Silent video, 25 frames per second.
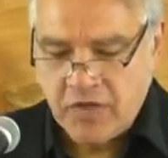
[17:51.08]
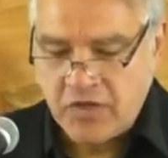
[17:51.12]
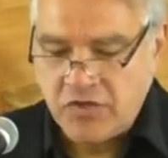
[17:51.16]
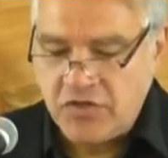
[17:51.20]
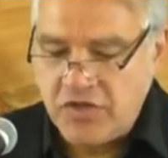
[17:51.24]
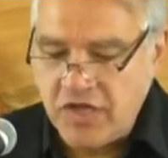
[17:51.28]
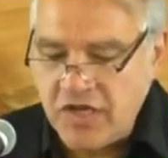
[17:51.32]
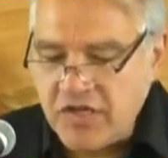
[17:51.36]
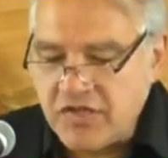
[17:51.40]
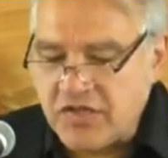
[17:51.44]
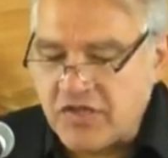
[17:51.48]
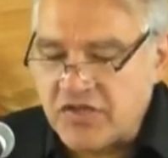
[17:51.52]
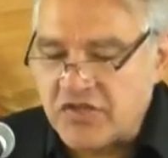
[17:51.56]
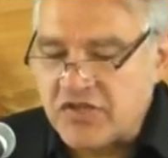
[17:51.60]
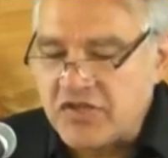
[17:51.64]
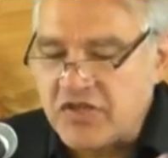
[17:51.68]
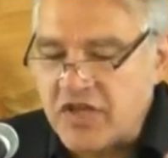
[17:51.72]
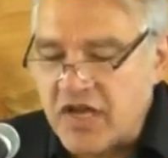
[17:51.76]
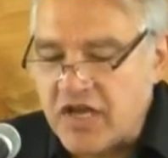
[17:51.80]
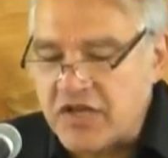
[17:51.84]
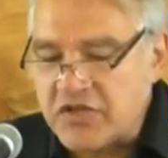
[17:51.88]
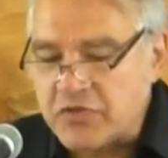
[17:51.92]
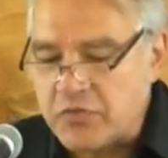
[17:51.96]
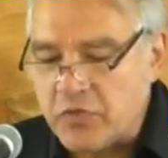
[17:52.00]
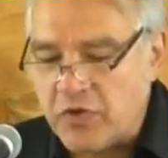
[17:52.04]
Jesus
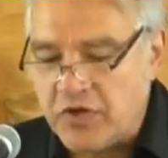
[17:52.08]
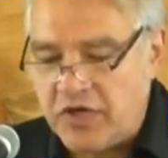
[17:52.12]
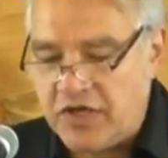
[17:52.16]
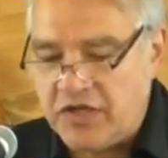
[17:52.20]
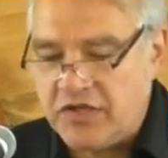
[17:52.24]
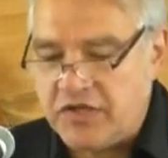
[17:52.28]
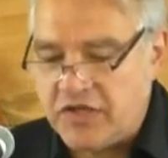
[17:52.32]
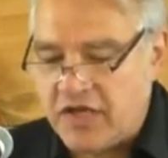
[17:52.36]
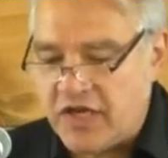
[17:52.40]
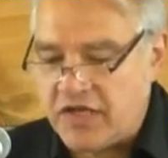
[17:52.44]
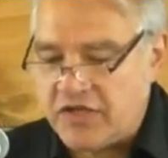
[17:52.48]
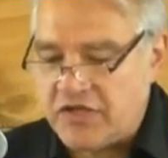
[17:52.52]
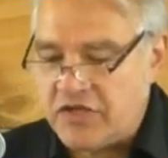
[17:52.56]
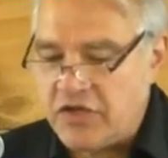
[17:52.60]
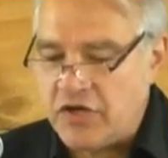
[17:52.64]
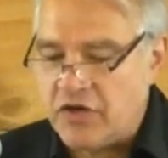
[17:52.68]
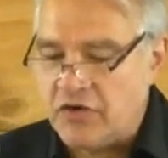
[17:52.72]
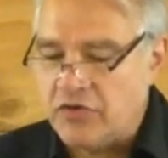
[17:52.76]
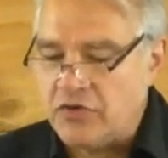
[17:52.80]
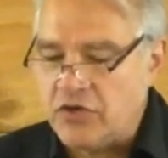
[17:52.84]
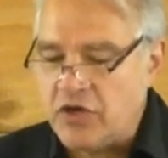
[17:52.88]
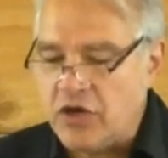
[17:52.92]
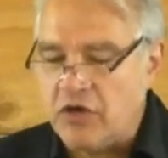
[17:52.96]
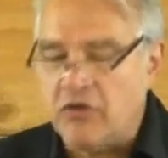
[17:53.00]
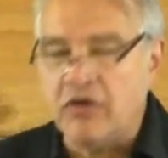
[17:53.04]
does what he does
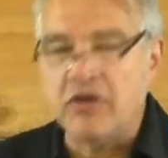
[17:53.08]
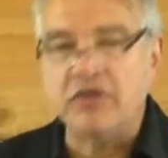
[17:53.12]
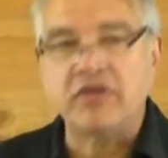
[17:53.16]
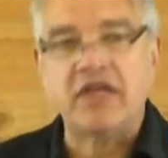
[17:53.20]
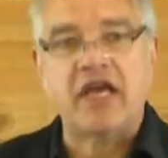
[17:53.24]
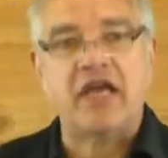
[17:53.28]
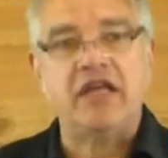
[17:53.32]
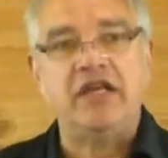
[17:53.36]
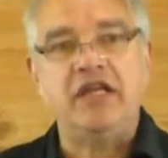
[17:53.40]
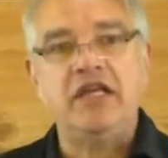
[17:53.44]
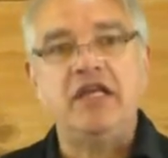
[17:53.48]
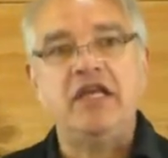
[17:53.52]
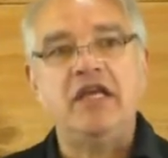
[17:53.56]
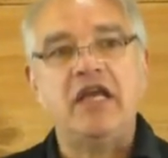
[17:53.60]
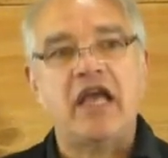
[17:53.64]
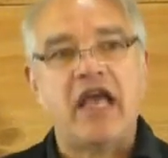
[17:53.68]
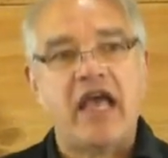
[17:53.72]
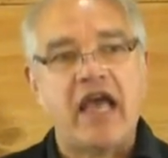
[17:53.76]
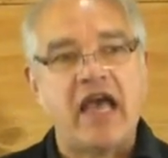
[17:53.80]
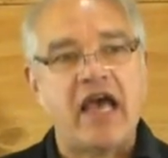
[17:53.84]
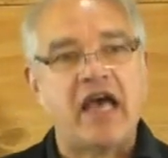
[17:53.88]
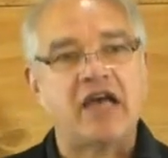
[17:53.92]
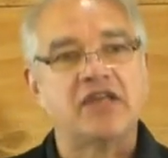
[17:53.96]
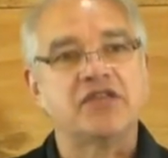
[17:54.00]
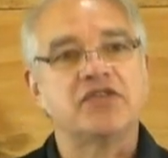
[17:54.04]
here, knowing that he
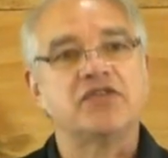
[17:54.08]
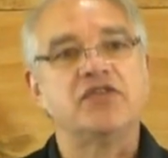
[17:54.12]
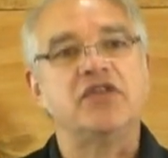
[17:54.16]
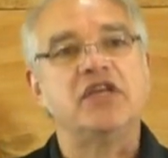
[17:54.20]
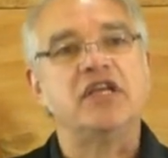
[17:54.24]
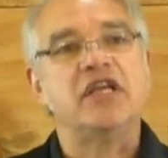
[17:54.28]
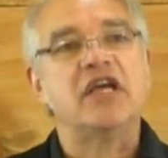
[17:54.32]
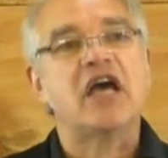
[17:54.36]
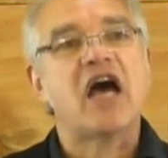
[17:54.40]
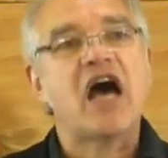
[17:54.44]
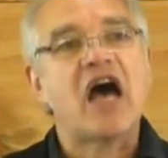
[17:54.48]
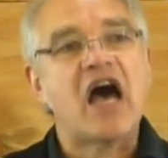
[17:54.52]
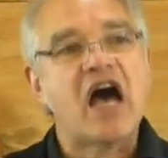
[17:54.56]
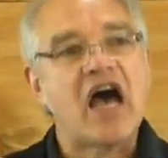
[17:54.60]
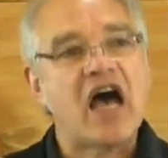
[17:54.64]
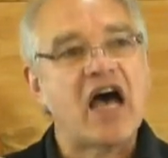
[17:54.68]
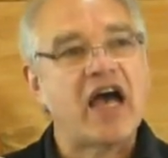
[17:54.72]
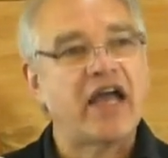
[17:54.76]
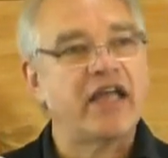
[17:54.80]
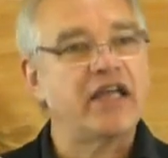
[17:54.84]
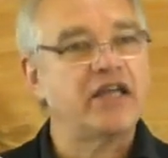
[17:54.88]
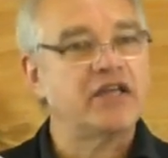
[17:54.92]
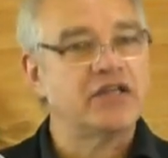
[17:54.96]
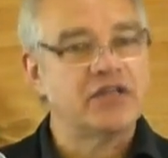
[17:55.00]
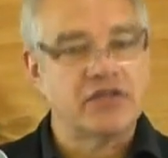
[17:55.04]
has the
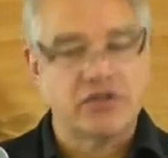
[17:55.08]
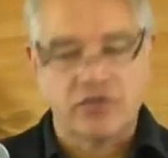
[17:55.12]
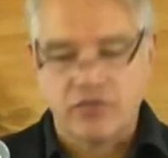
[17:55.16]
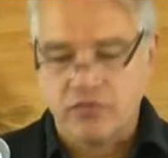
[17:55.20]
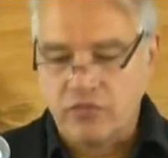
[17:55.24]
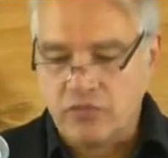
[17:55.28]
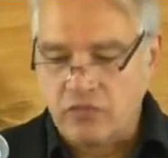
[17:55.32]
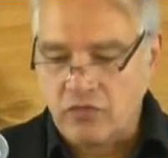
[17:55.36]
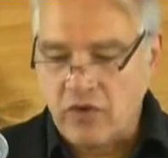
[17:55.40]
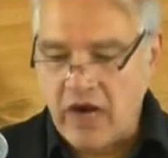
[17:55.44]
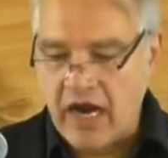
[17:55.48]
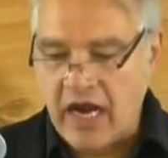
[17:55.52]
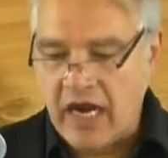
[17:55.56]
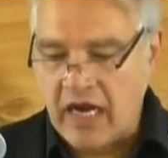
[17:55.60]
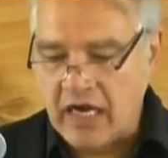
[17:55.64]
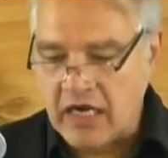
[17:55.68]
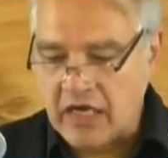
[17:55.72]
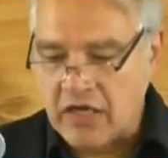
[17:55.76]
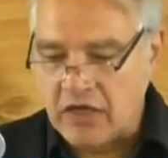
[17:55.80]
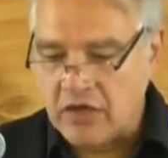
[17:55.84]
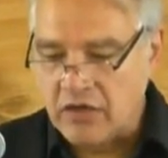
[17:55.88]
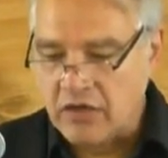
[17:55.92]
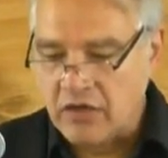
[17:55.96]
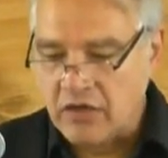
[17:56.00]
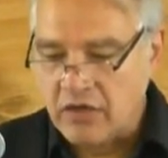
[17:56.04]
highest
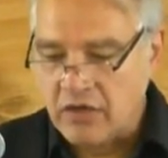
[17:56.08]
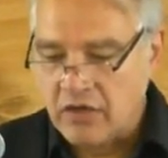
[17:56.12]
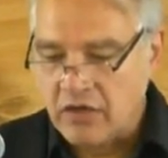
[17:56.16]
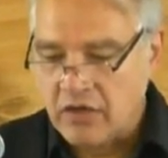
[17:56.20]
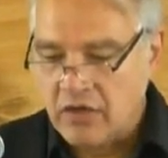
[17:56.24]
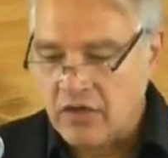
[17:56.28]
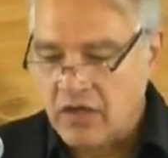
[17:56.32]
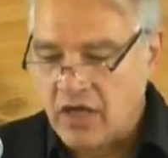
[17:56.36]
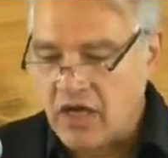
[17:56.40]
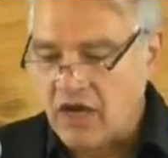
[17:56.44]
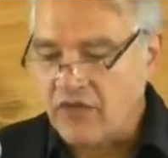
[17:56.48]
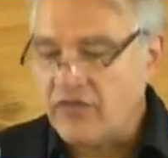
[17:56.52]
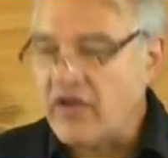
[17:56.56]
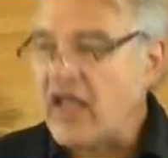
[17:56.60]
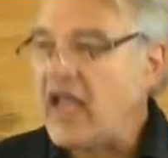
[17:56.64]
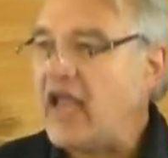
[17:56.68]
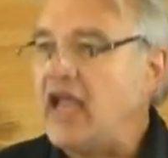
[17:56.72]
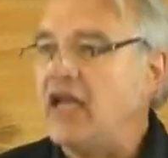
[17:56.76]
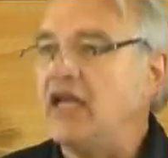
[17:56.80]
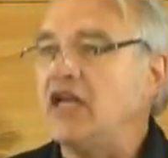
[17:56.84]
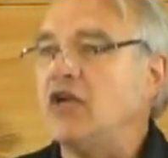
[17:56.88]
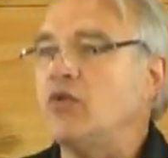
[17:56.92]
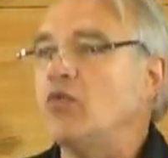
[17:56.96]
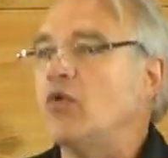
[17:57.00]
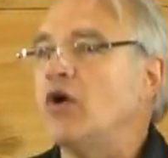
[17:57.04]
rank of
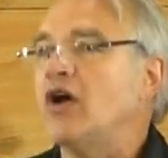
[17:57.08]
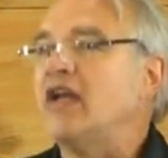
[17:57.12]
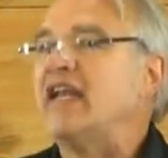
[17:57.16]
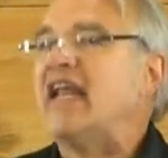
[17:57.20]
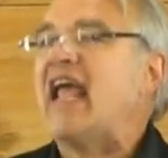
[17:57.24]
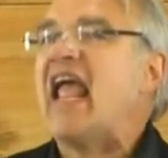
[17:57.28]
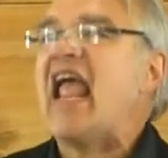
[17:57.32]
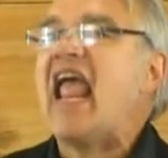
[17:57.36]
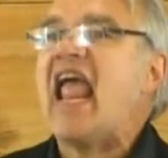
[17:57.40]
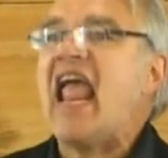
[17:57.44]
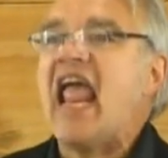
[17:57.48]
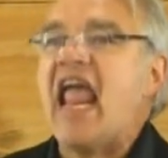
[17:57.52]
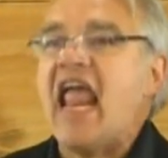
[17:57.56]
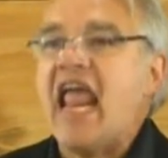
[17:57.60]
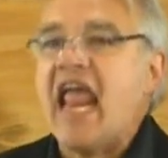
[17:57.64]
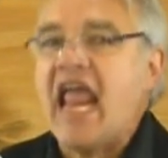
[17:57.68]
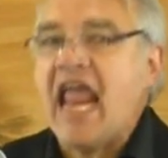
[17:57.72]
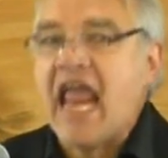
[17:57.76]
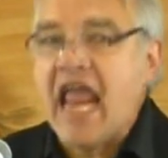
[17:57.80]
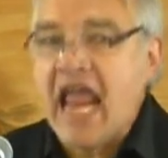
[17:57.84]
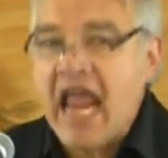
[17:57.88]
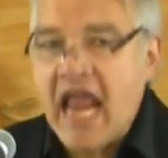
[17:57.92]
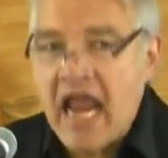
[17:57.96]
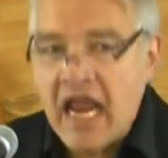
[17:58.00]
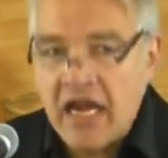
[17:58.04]
anyone,
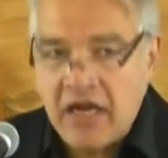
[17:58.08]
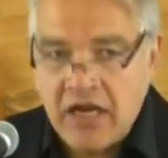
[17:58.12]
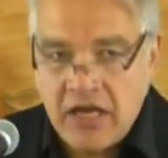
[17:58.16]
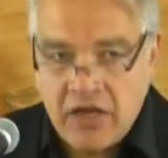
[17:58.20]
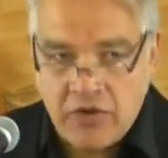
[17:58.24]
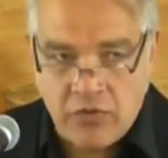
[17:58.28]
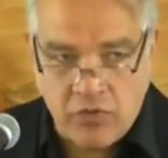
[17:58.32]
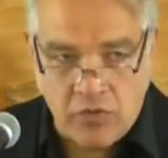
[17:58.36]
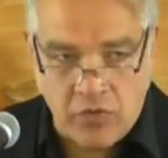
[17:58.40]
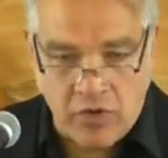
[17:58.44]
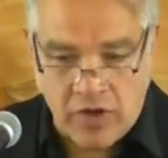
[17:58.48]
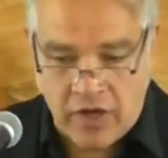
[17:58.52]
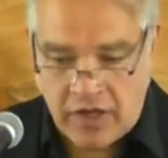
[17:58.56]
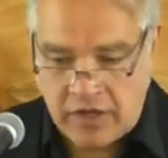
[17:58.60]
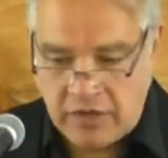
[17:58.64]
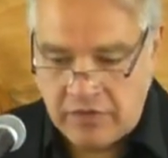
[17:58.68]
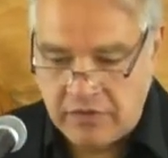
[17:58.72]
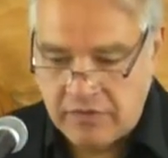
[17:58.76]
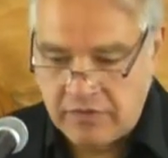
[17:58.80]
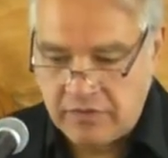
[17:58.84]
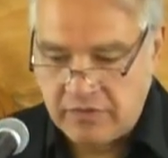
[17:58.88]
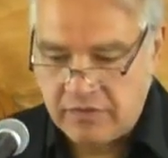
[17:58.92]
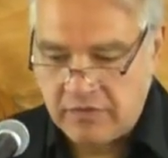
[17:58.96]
anyone.